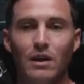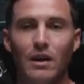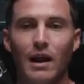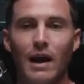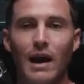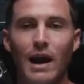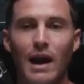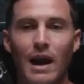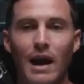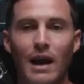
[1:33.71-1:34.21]

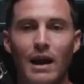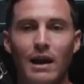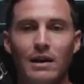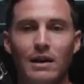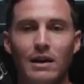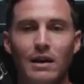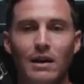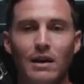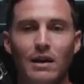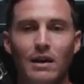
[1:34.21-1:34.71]

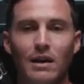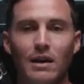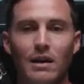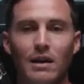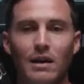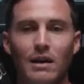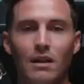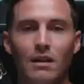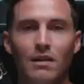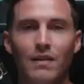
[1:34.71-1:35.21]
And
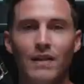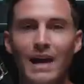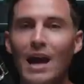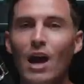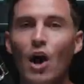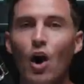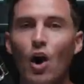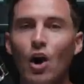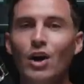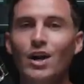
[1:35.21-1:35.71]
they
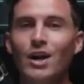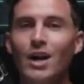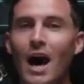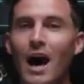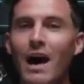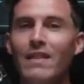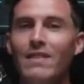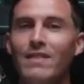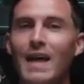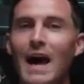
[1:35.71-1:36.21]
are
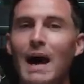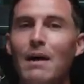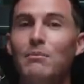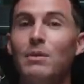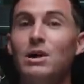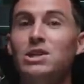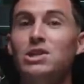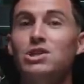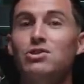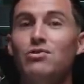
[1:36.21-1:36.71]
not that
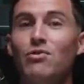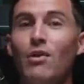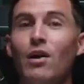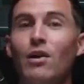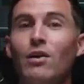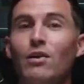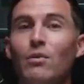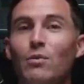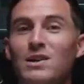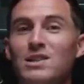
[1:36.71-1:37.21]
much
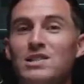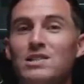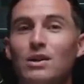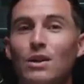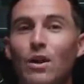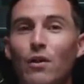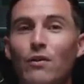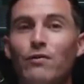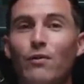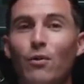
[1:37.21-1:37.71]
stronger with
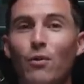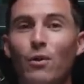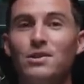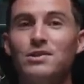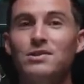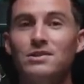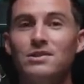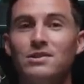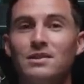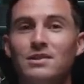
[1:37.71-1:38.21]
slow
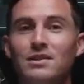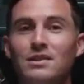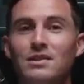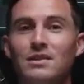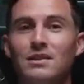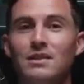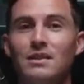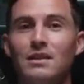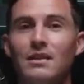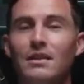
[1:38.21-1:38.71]
force.
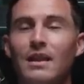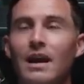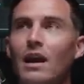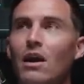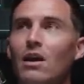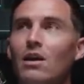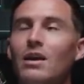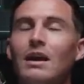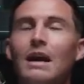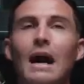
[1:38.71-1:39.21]
They
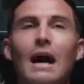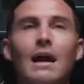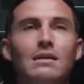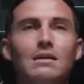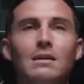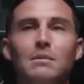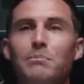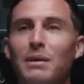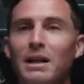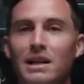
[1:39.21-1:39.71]
are
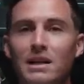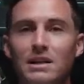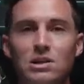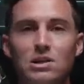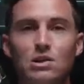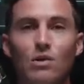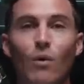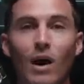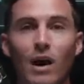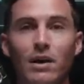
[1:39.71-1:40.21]
not the biggest
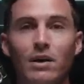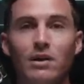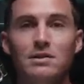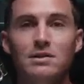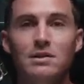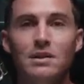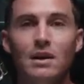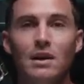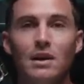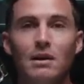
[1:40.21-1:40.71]

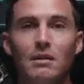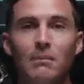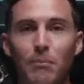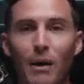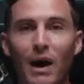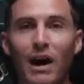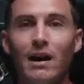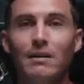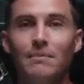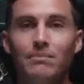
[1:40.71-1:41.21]
squatters,
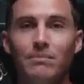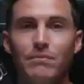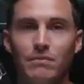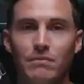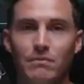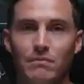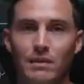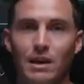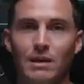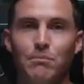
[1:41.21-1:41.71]
but
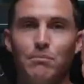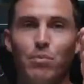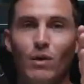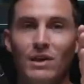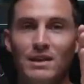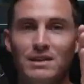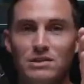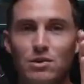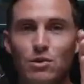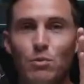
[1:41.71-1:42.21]
in
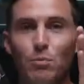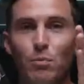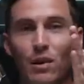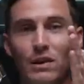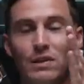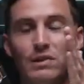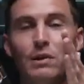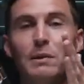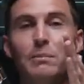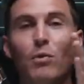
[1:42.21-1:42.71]
0.2,
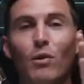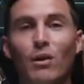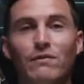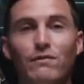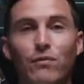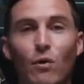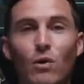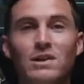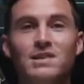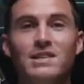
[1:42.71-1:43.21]
0.3,
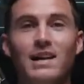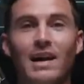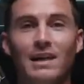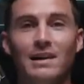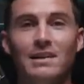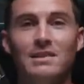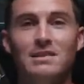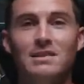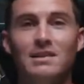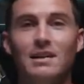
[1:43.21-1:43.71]
0.4
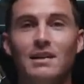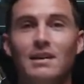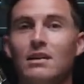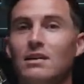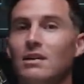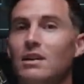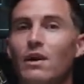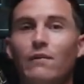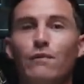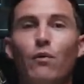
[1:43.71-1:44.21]
seconds,
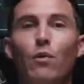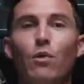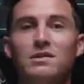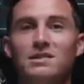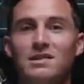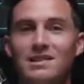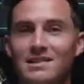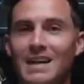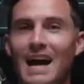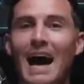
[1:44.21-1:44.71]
their
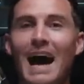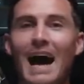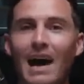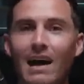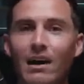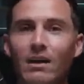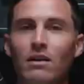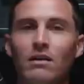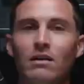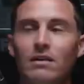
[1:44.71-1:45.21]
force is
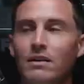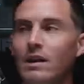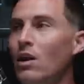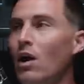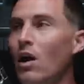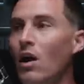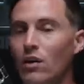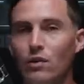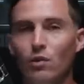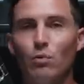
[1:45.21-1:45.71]
higher than
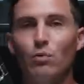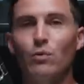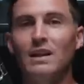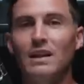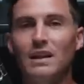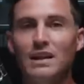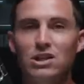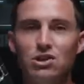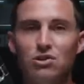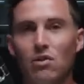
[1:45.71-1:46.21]
all the
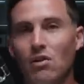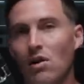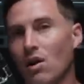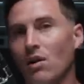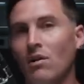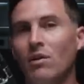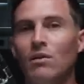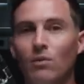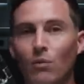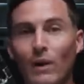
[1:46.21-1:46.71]
really
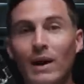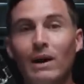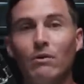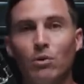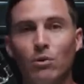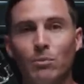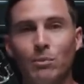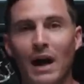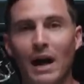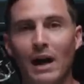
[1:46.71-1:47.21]
strong weight
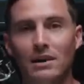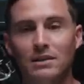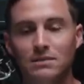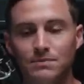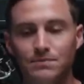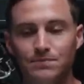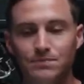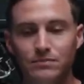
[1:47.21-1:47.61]
room guys.